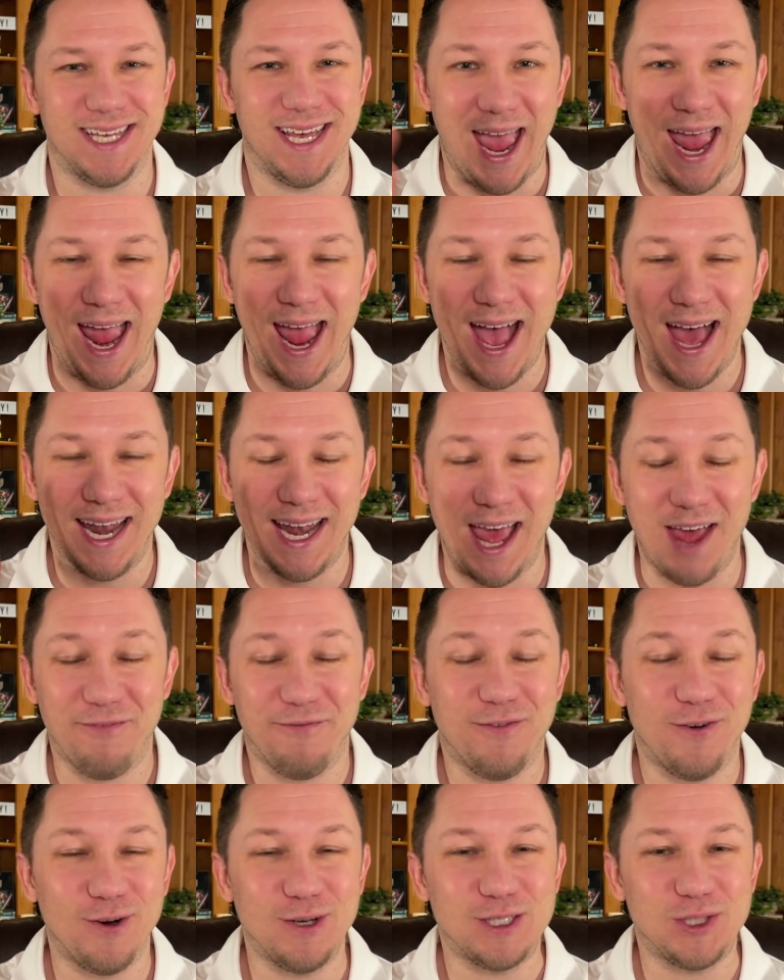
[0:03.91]
And at
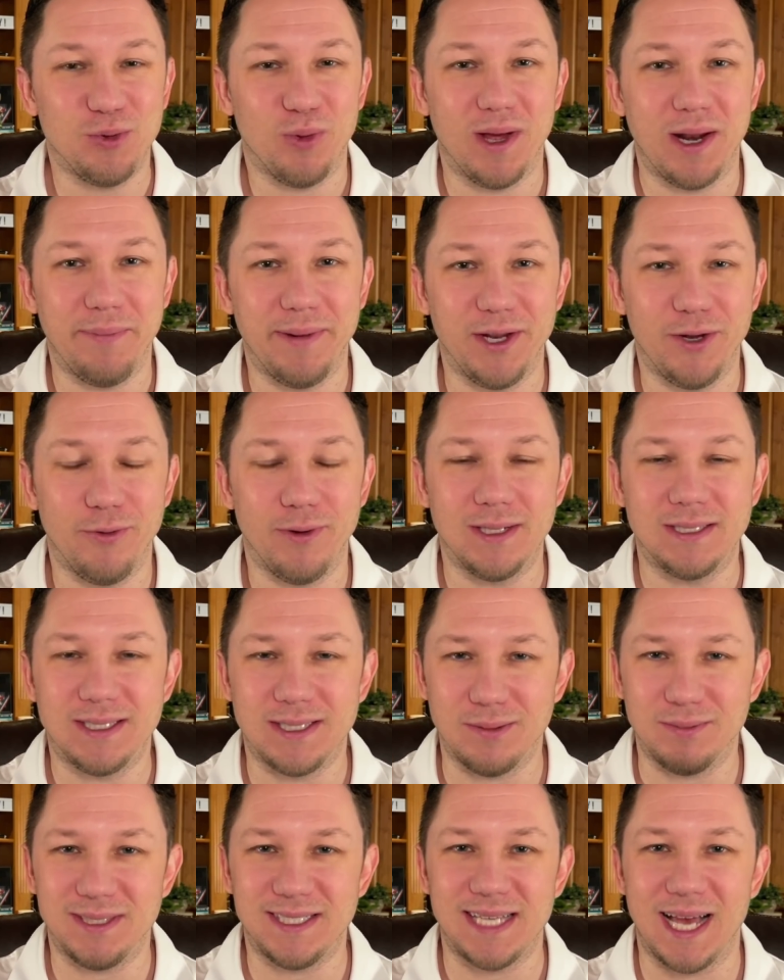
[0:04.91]
first, we're going to be doing
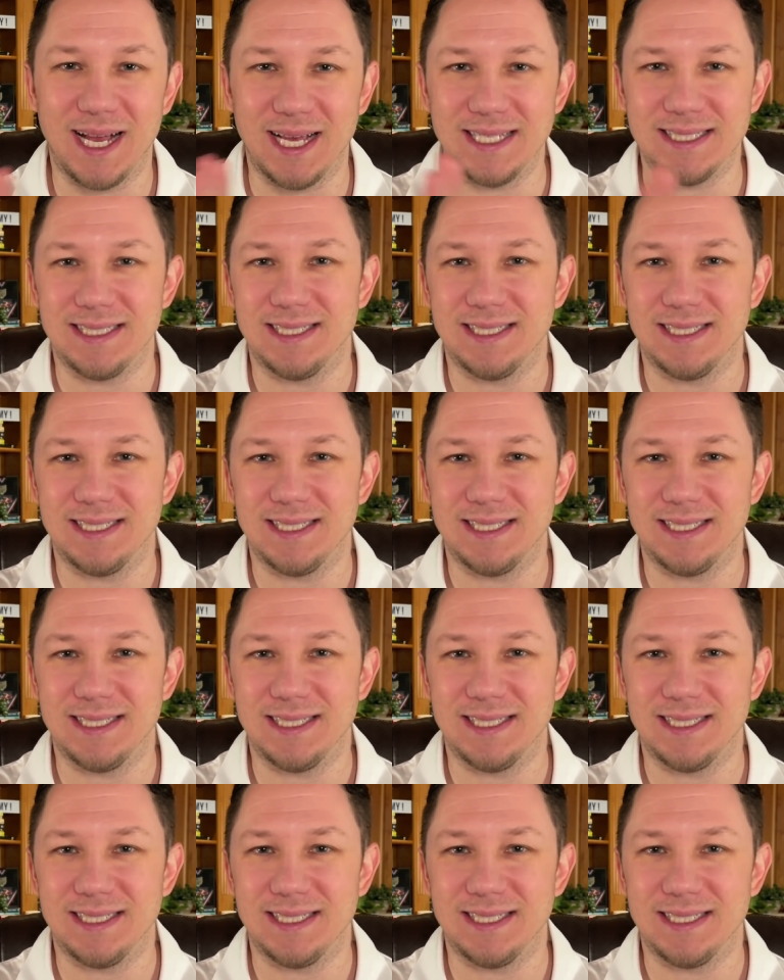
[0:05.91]
some second